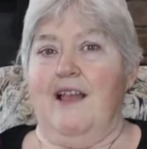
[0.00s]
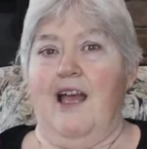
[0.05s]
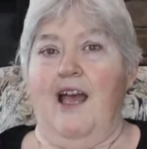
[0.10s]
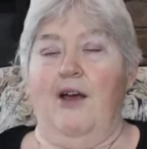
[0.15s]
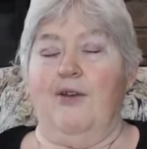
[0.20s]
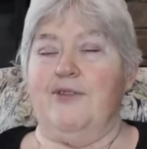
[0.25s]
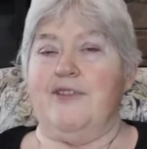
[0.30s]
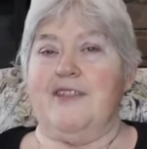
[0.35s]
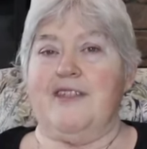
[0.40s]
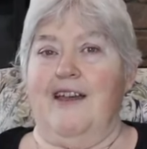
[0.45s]

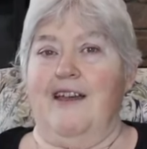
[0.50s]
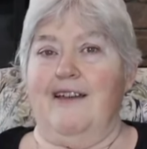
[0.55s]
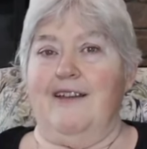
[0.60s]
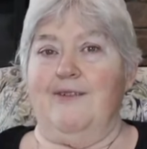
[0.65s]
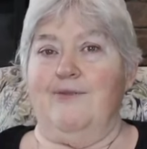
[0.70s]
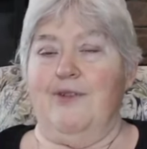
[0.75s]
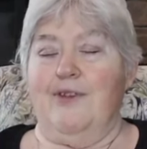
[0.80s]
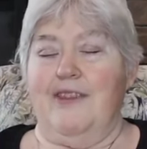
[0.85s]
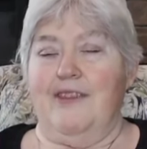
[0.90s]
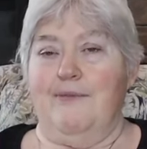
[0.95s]

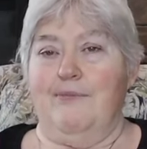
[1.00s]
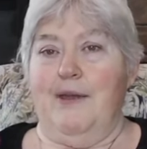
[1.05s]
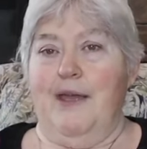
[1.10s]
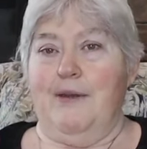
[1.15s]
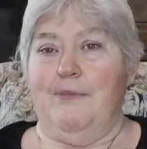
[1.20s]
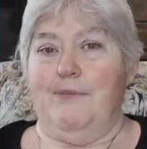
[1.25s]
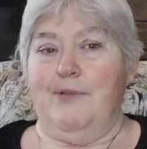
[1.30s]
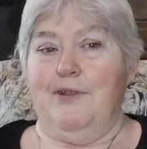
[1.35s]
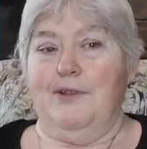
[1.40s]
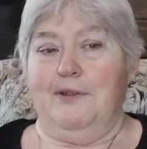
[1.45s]
outside with the
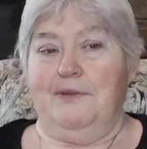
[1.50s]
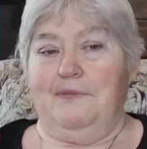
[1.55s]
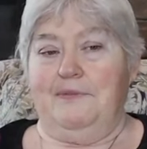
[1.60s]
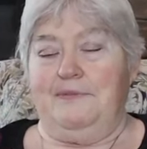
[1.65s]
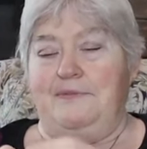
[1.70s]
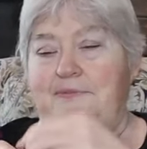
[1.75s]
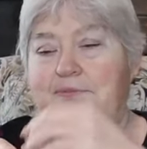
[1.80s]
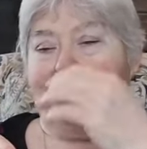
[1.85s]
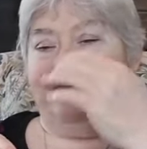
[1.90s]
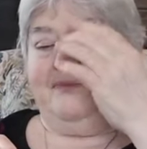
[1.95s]
bamboo.
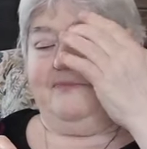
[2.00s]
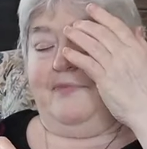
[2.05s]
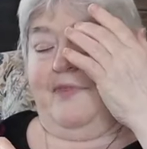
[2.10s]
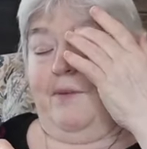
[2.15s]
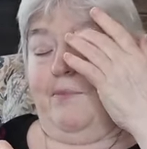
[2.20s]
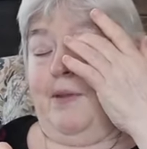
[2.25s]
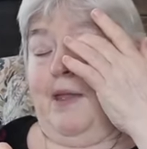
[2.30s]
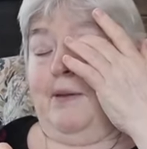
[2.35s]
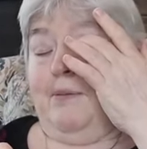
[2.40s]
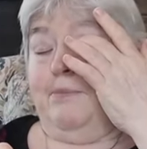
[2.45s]

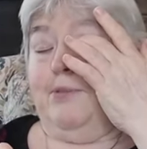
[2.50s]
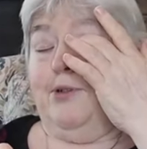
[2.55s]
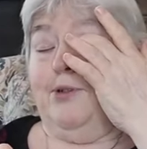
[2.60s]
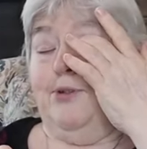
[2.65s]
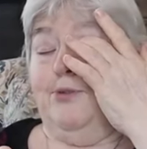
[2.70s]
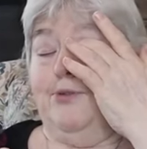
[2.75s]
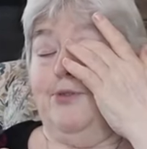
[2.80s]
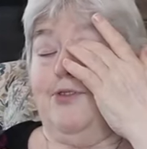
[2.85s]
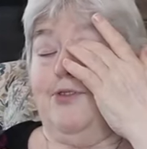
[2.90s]
The bamboo